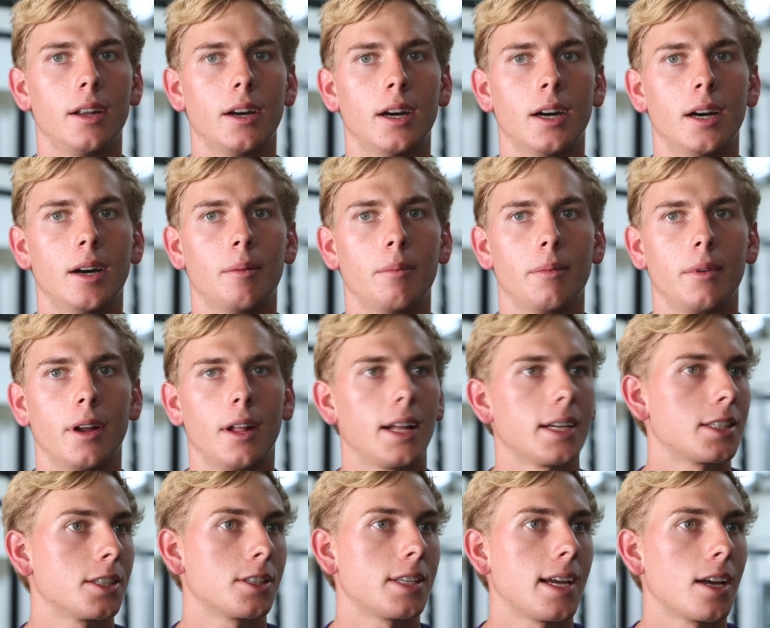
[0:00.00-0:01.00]
Um, I
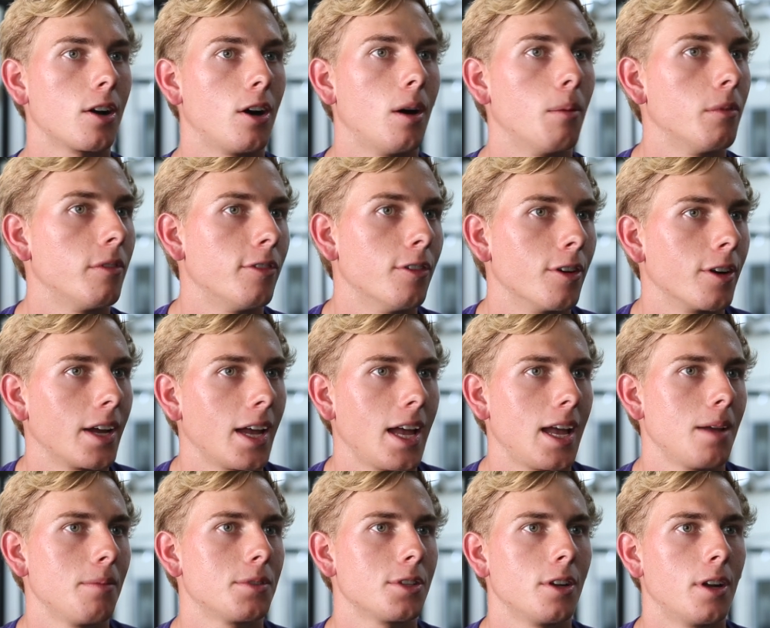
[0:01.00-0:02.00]
like to stay calm before
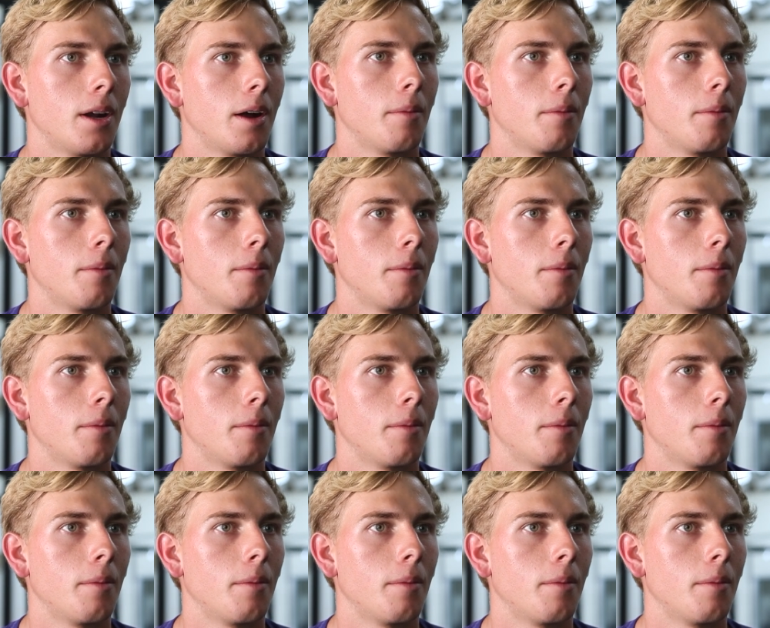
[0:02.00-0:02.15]
games, you know,